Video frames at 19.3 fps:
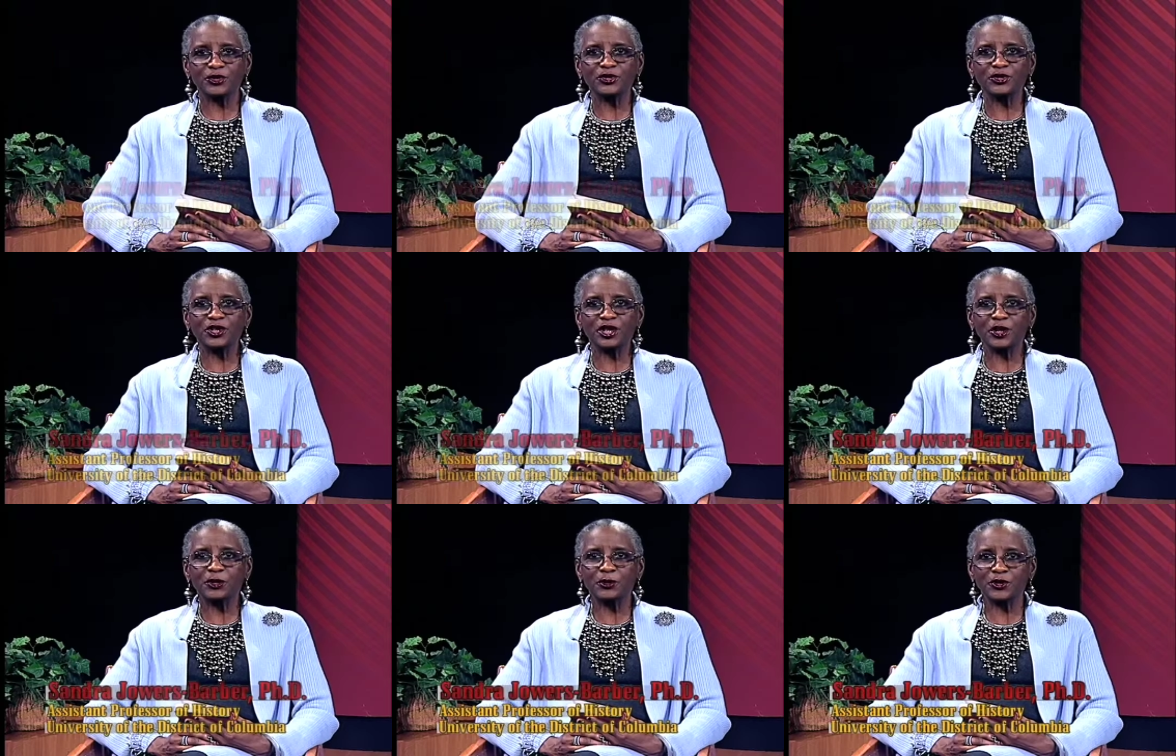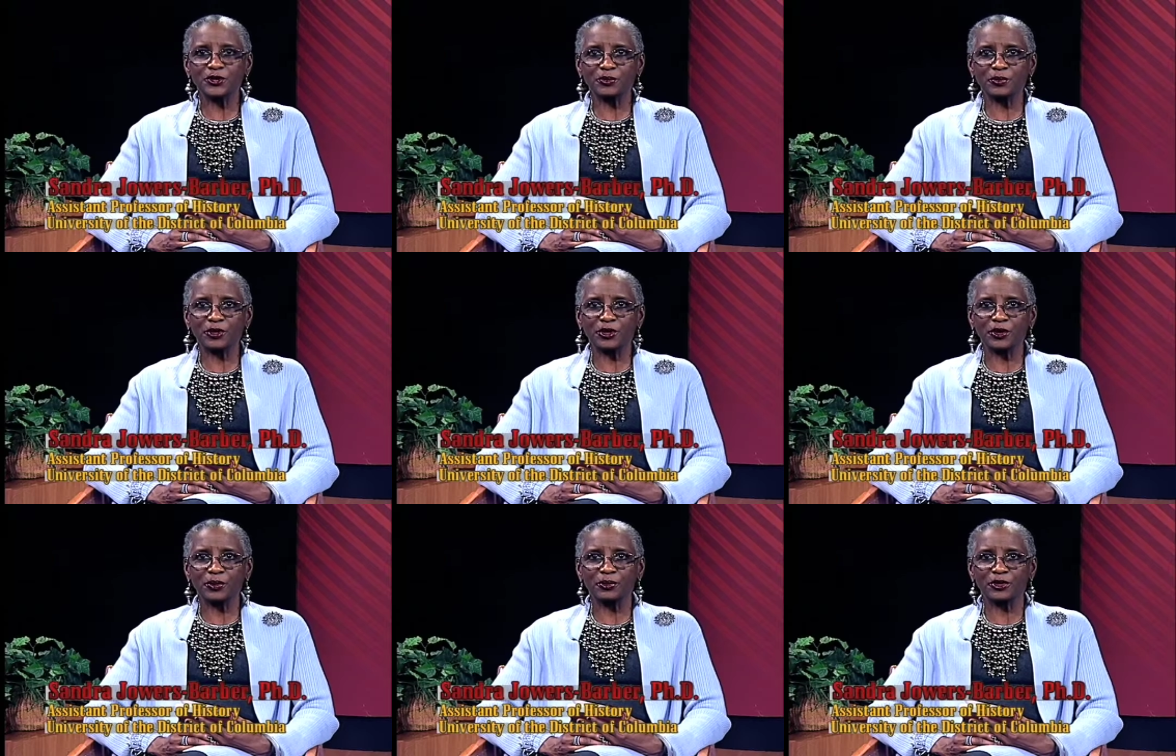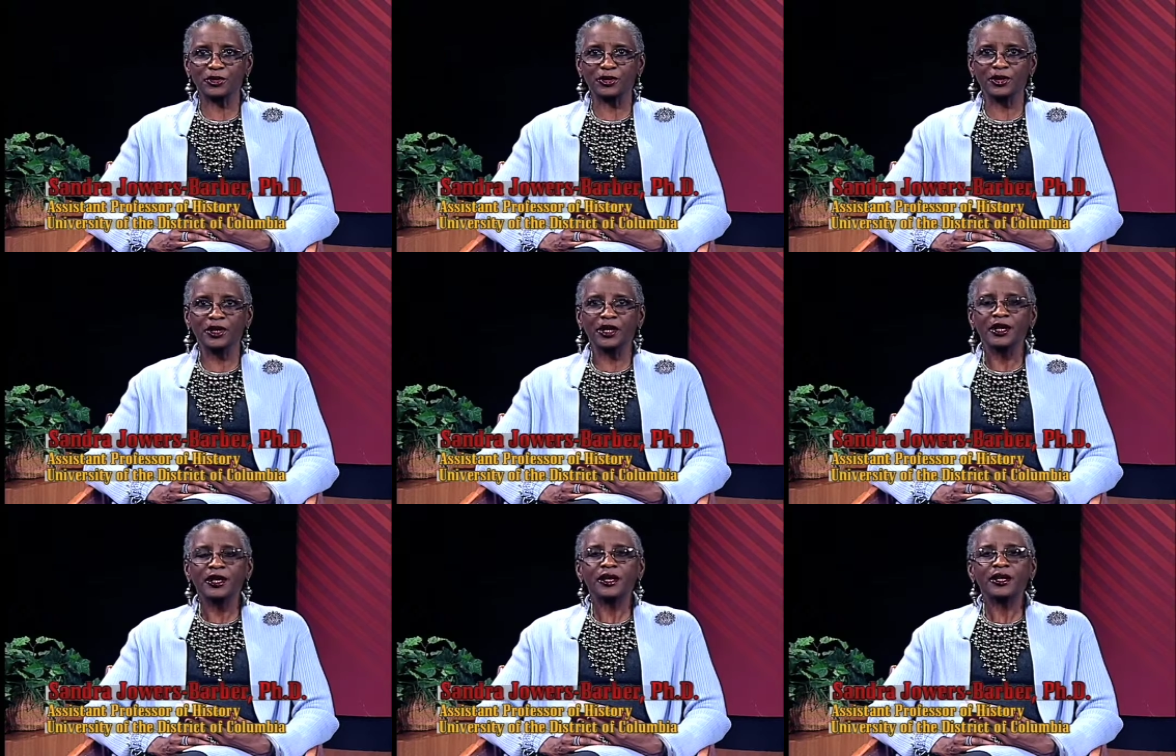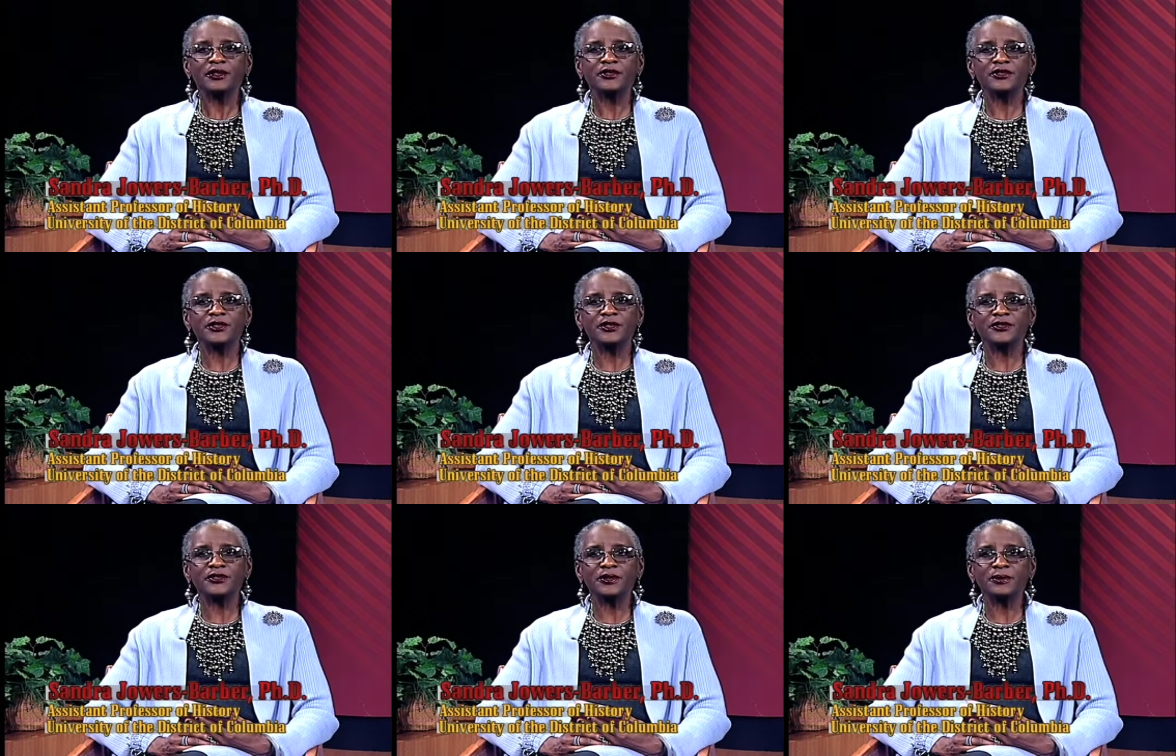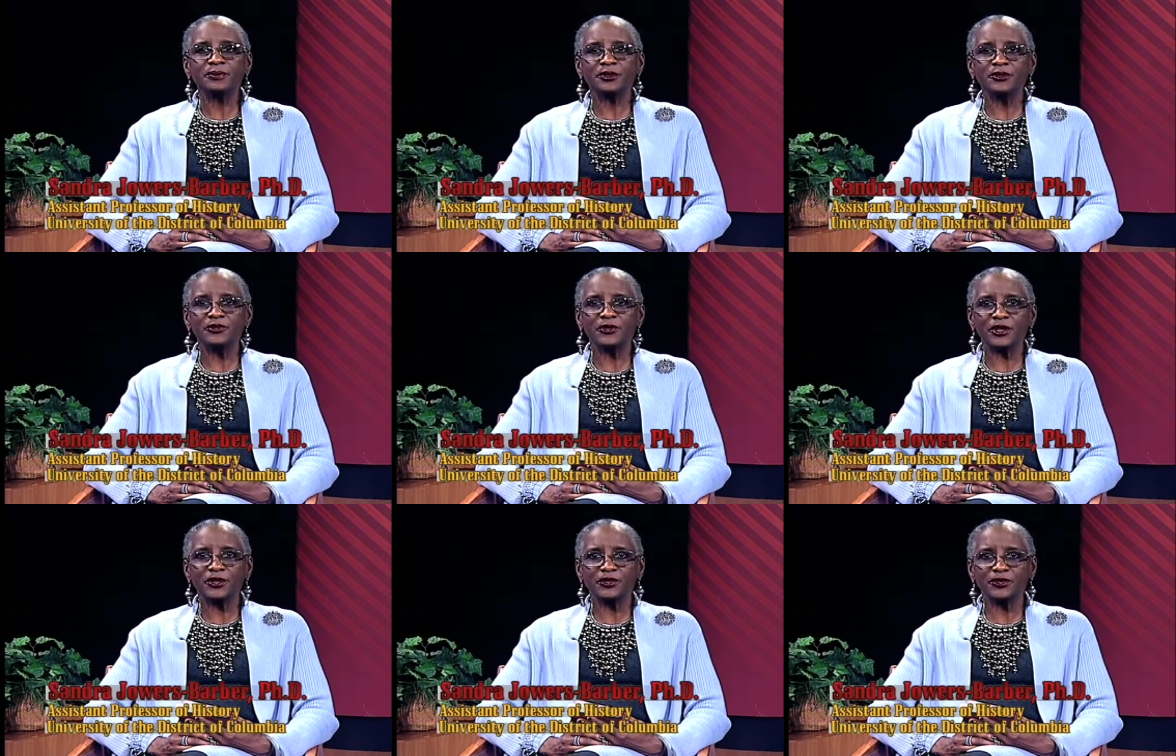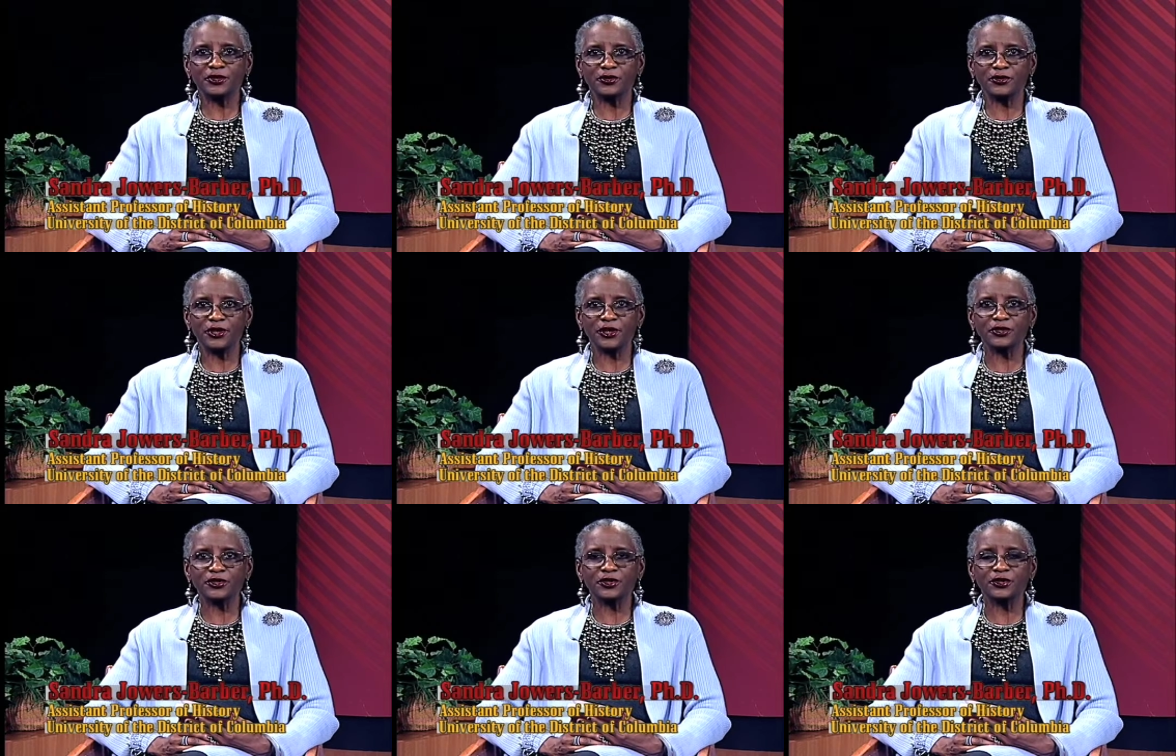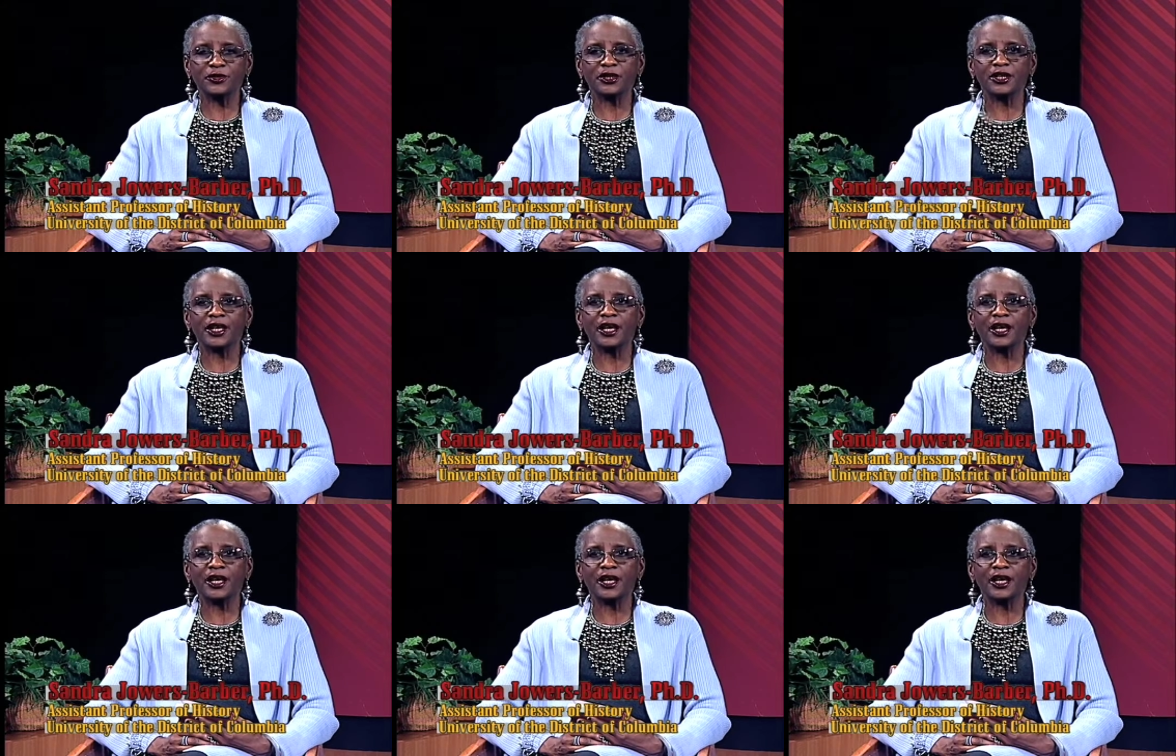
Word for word: Jowers-Barber, Assistant Professor of History